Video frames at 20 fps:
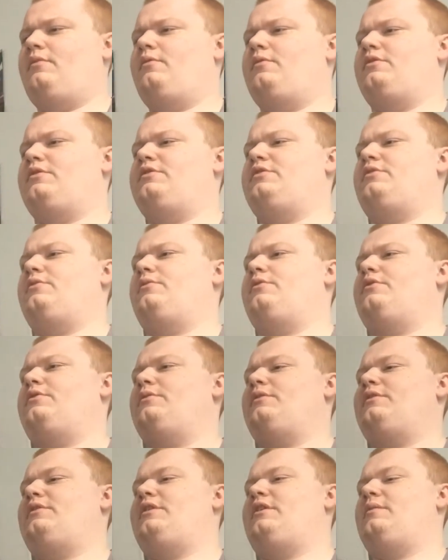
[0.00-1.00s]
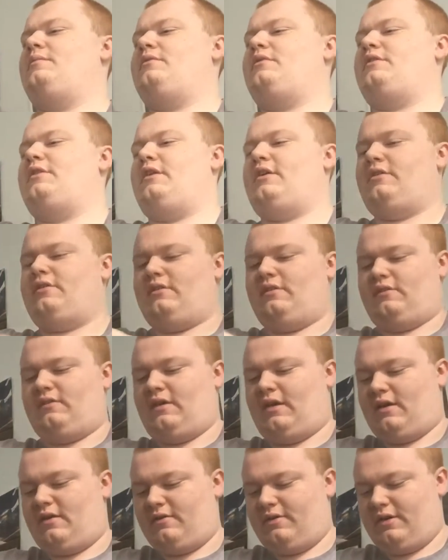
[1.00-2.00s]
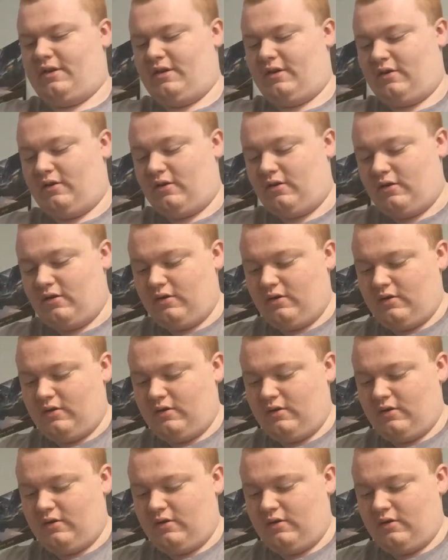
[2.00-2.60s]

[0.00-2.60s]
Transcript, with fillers: we're just going to attempt to take this out here